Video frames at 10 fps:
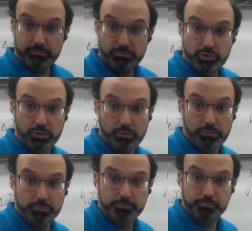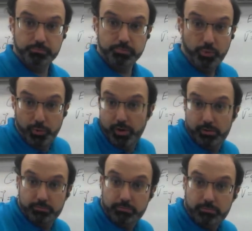So we will.
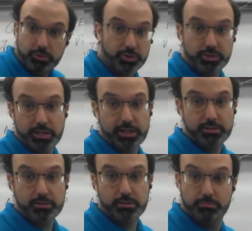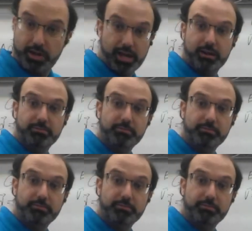We'll just say it's negative